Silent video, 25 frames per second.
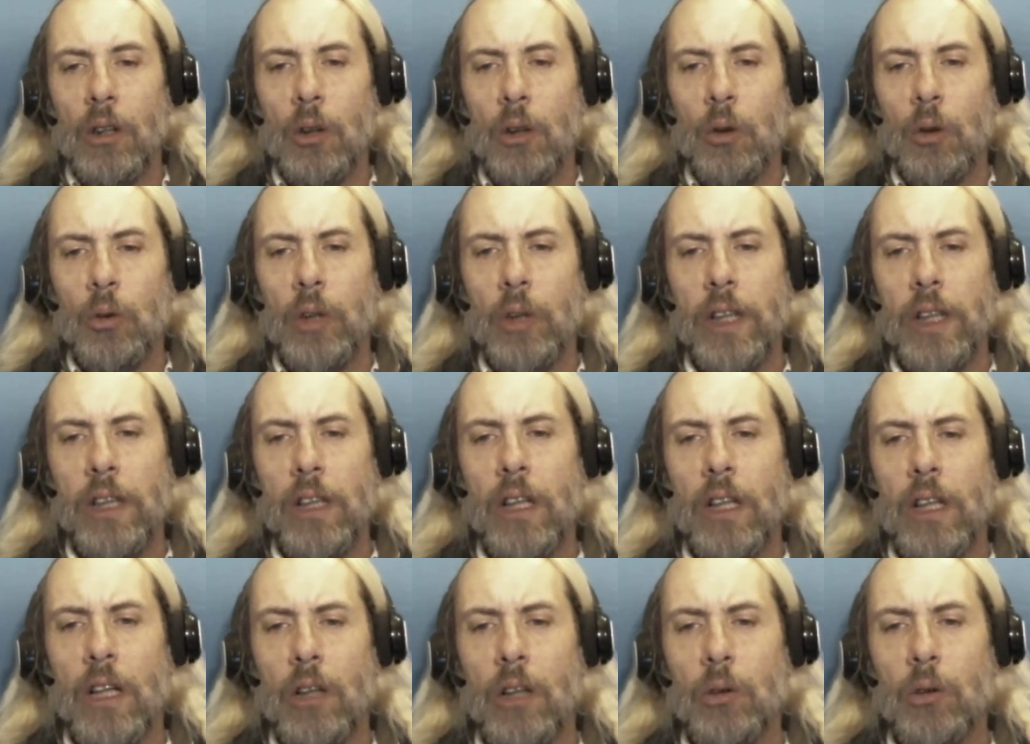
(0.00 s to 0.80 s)
Right
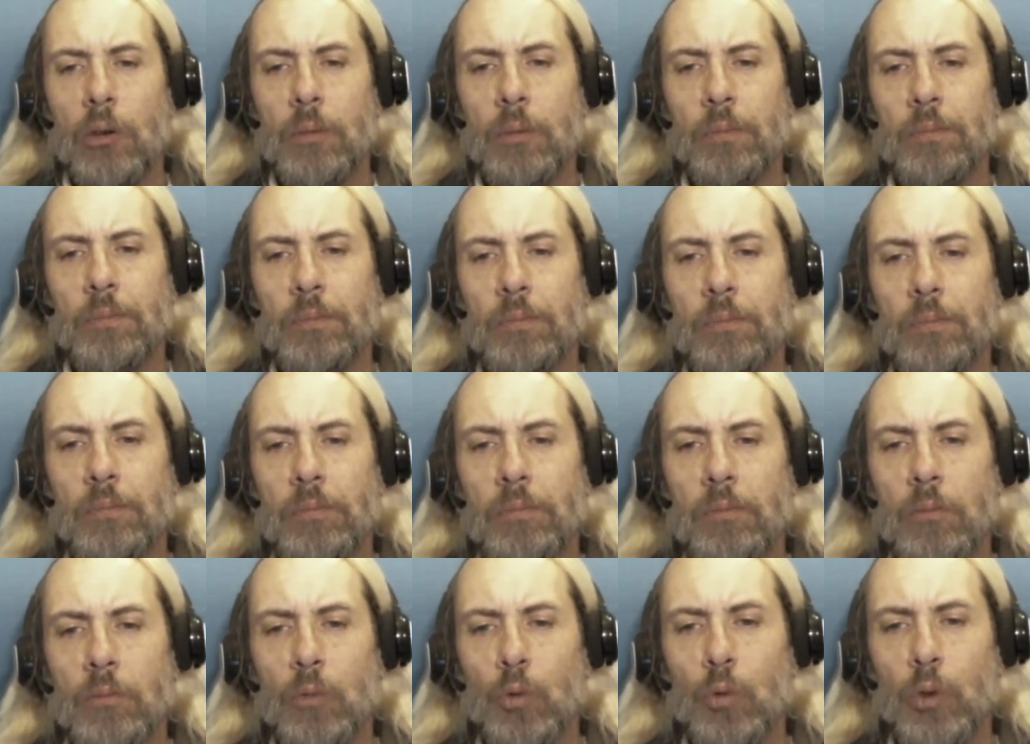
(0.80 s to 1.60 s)
now,
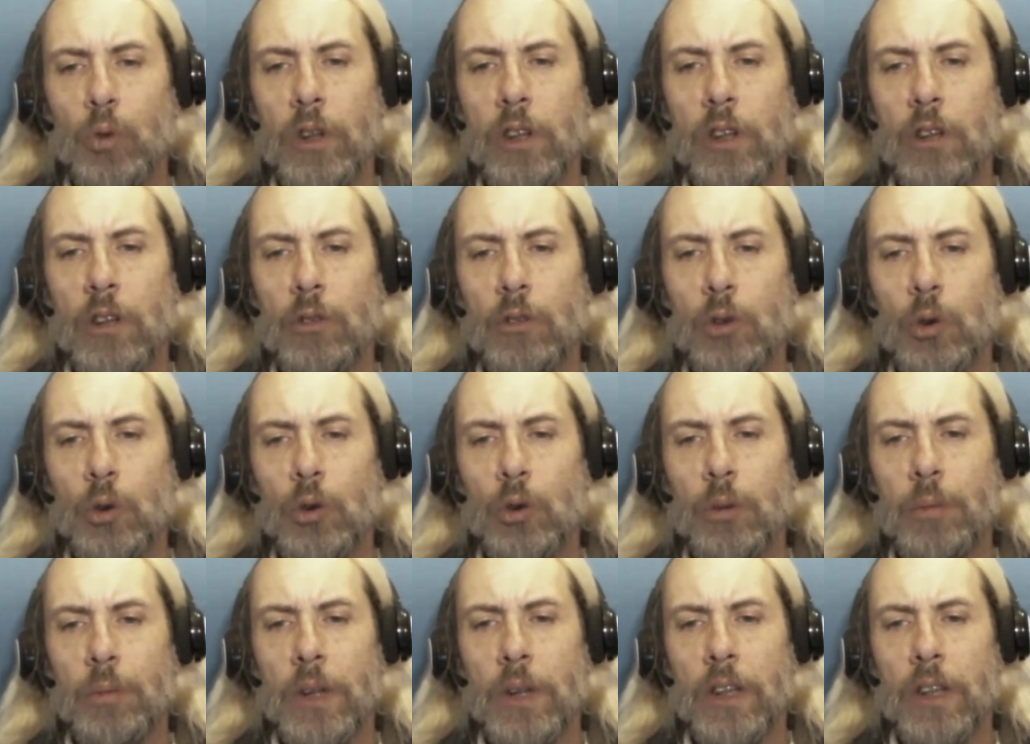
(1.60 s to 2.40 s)
we are
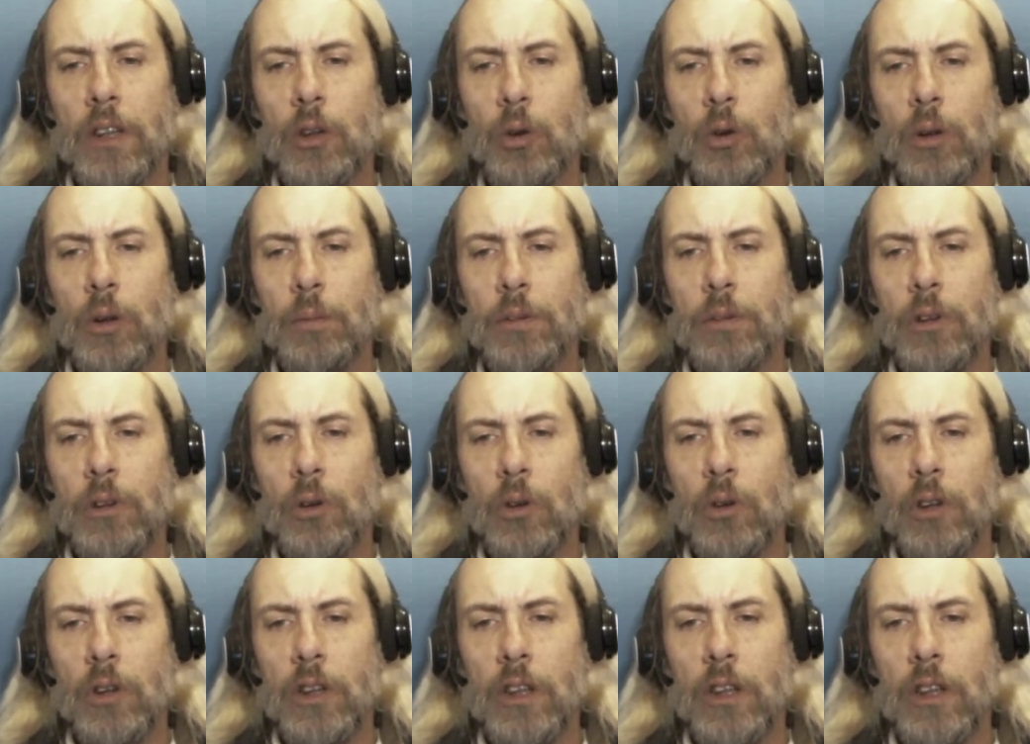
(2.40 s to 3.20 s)
ruled by a corporate
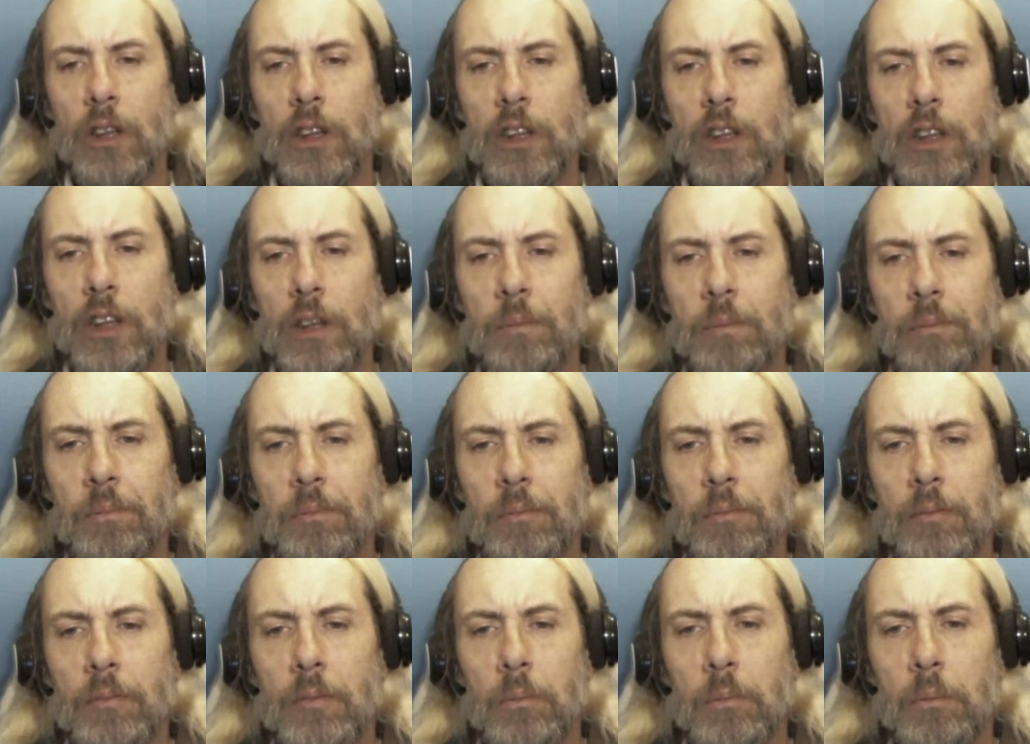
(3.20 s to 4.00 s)
oligarchy
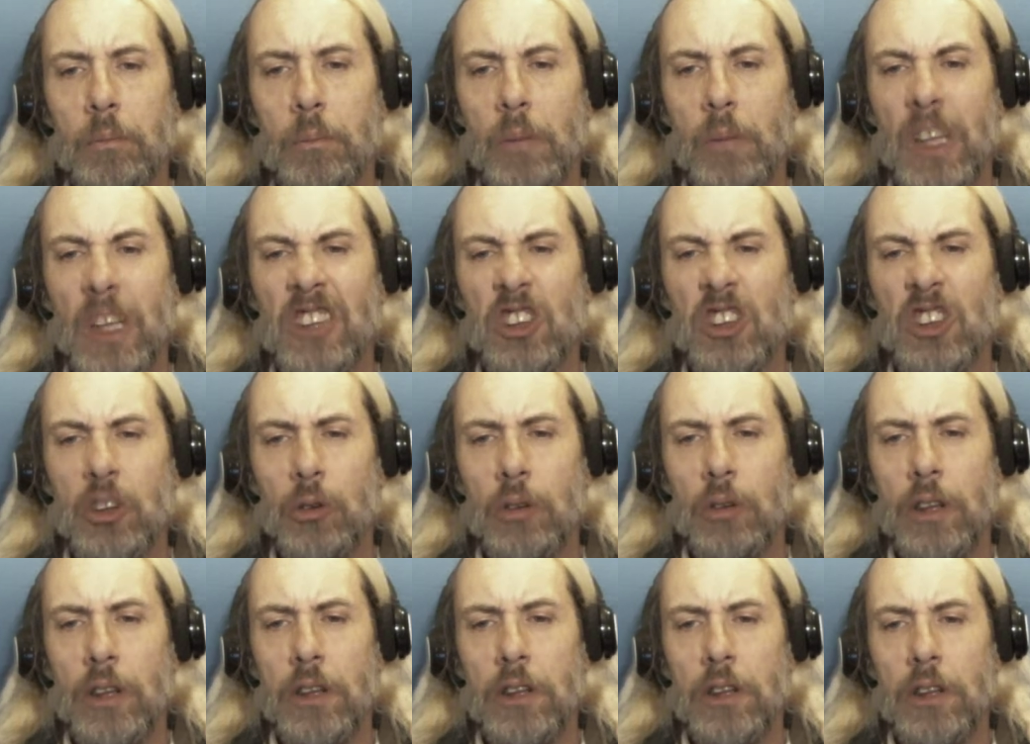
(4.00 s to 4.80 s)

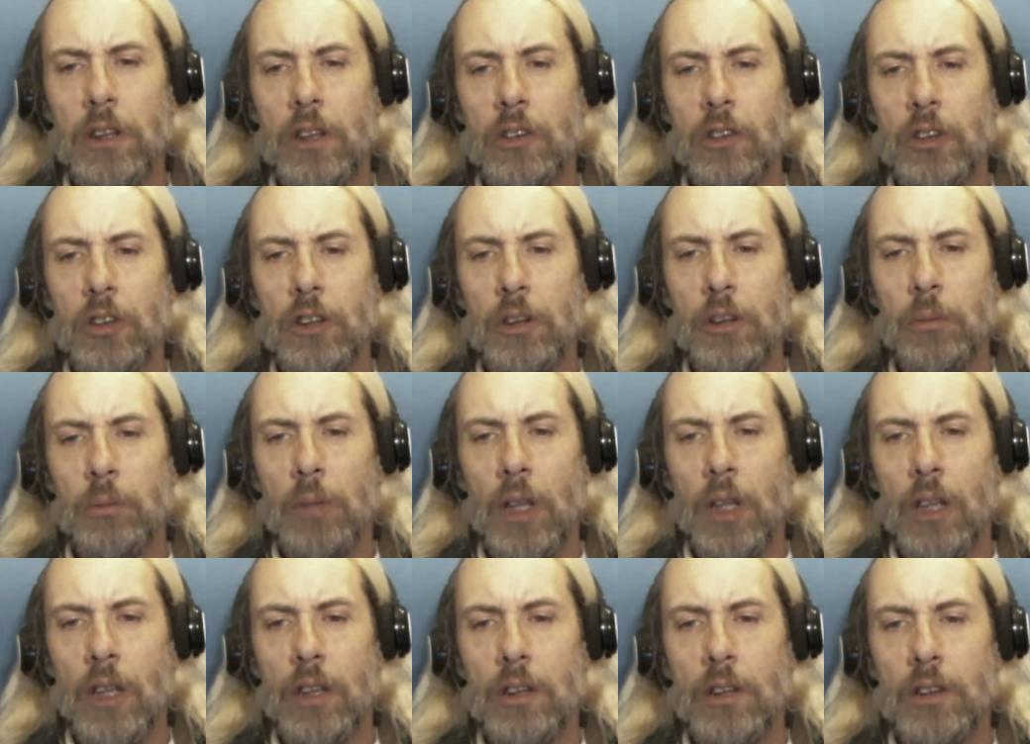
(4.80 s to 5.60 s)
masquerading as a
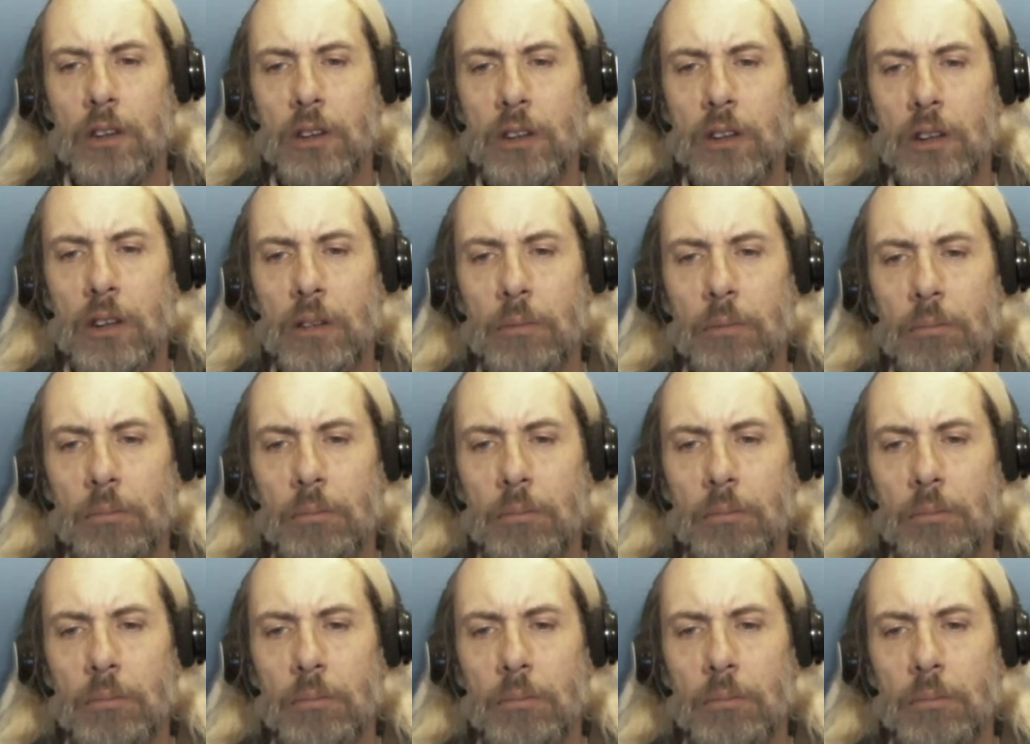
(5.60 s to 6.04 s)
democracy.